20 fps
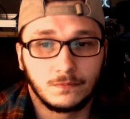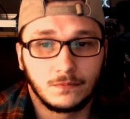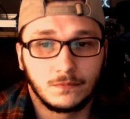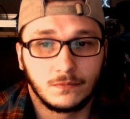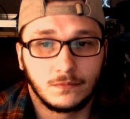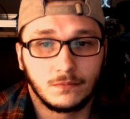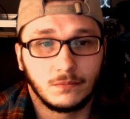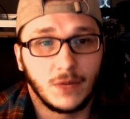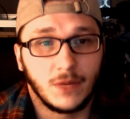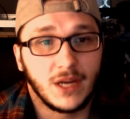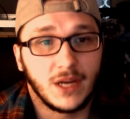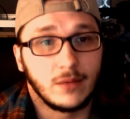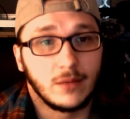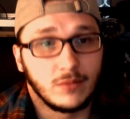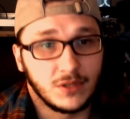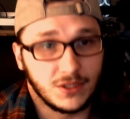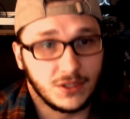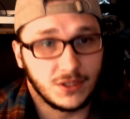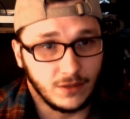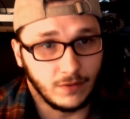My name is
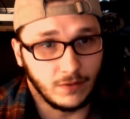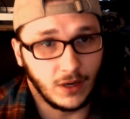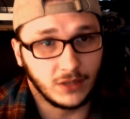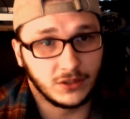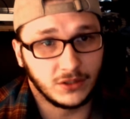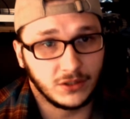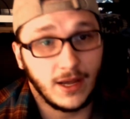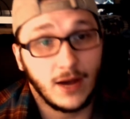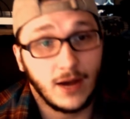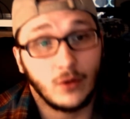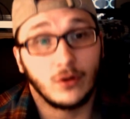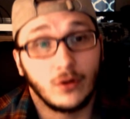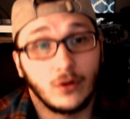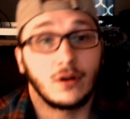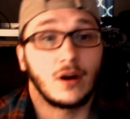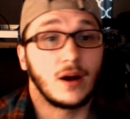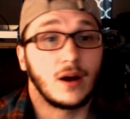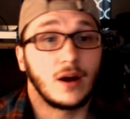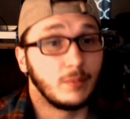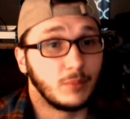Steve Eisenhower.
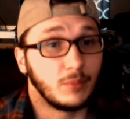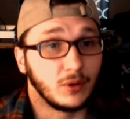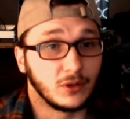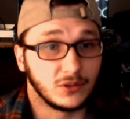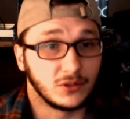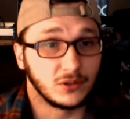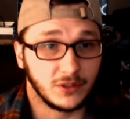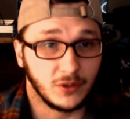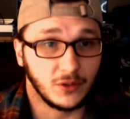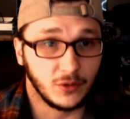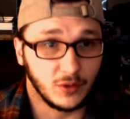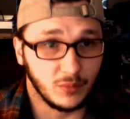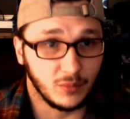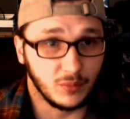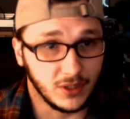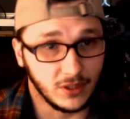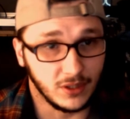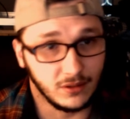I'm personally going to be